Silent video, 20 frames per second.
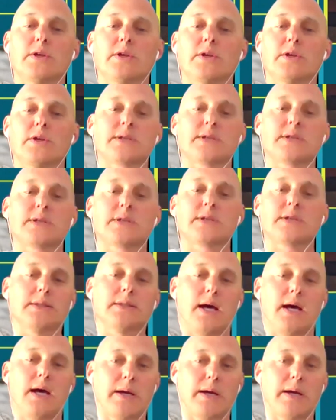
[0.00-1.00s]
I'm not
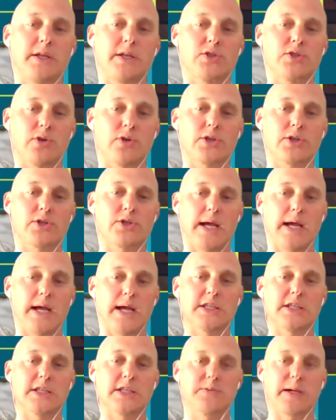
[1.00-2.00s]
talking about any structured
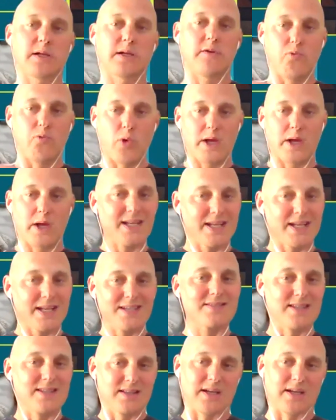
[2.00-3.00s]
aspect of what it
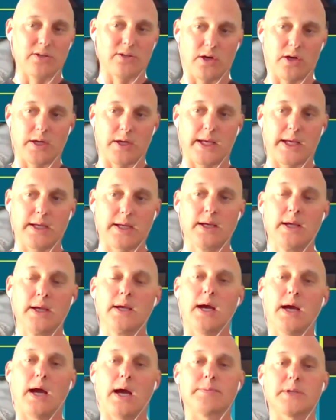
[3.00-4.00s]
is that they're learning.
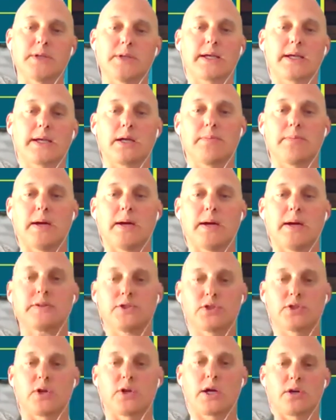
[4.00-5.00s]
I'm talking about the
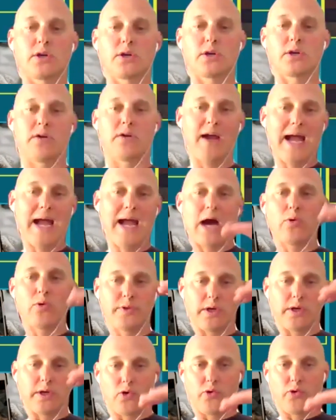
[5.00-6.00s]
structure of how
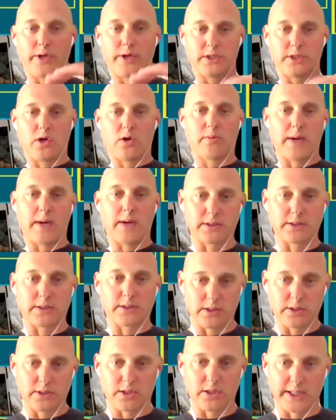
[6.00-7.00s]
they're going to go about the
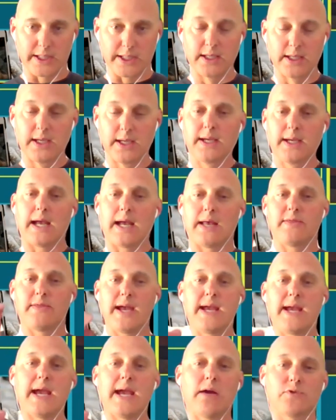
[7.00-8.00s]
learning. And
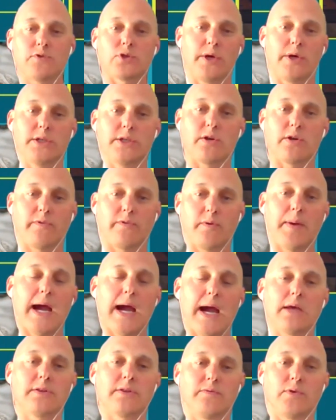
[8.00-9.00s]
they have choice over
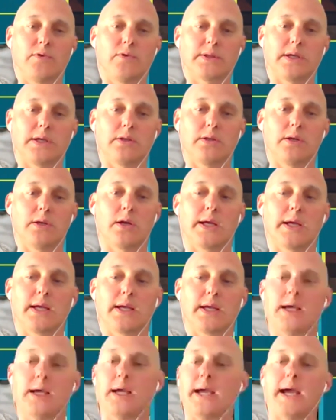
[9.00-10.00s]
path of what they're learning.
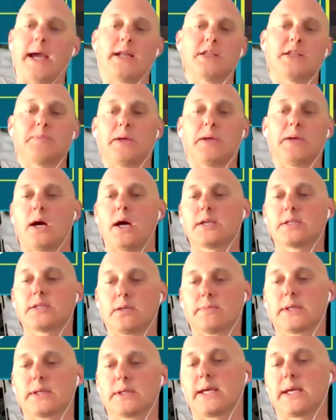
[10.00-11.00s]
And it's been awesome.
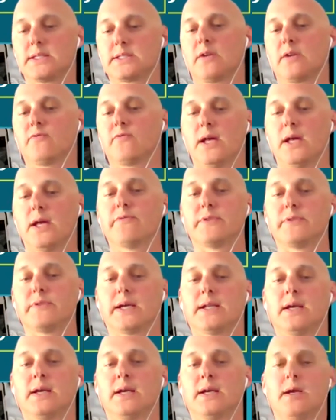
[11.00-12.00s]
The kids have loved it
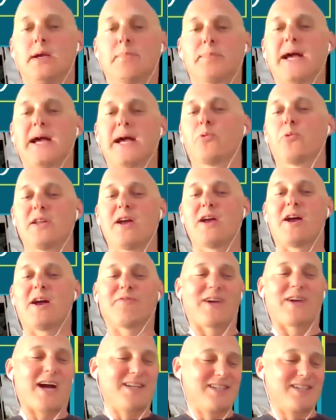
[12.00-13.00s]
but I would not have
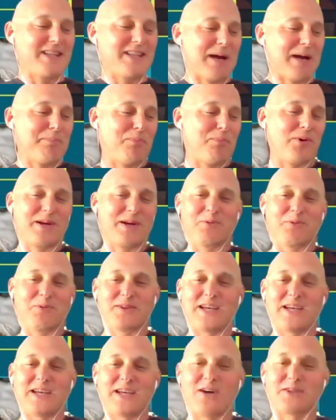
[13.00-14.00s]
gotten to that point
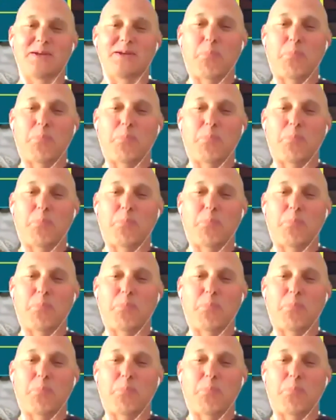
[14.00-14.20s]
without the